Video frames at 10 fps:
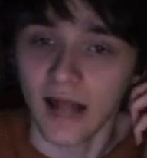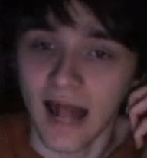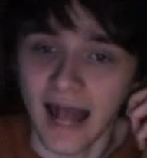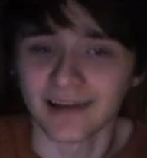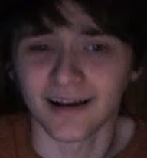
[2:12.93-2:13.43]

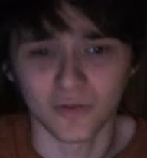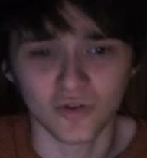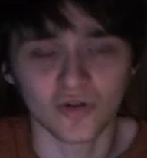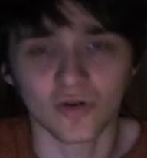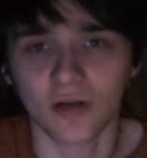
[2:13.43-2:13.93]
And I'm
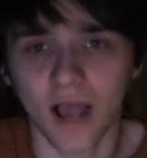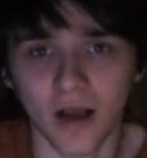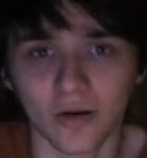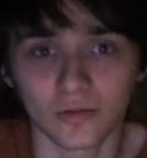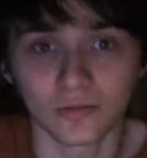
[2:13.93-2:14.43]
not sure
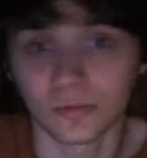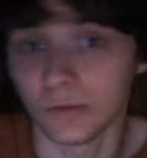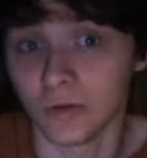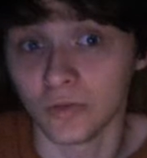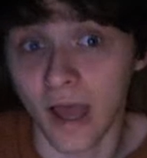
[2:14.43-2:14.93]
how
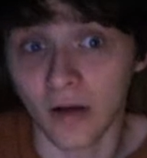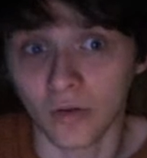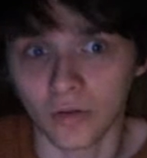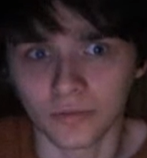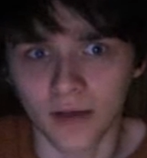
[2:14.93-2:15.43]
good that
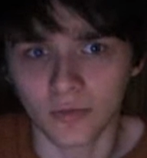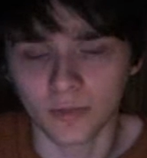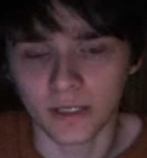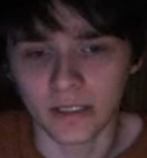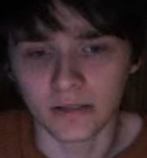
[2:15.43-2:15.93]
will
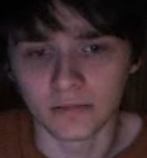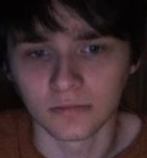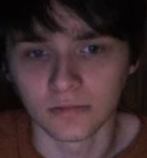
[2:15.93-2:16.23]
be,